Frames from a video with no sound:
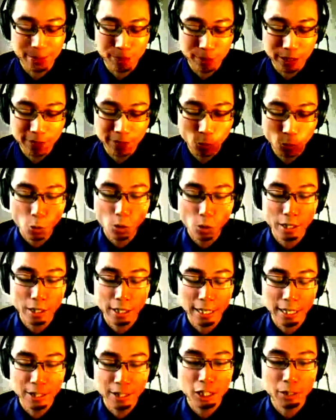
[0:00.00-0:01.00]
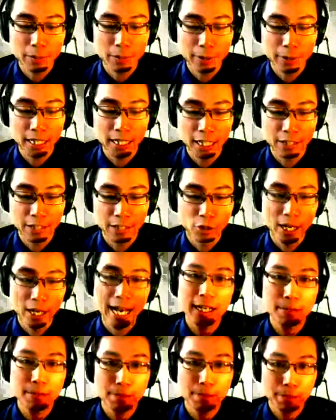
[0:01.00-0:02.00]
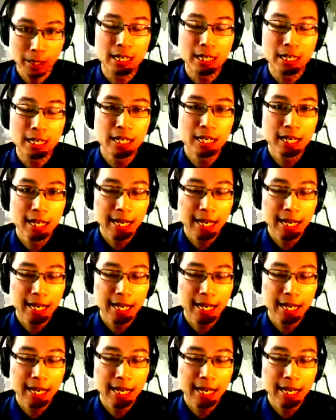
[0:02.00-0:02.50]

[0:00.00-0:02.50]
Before, it used to be that if you had a pin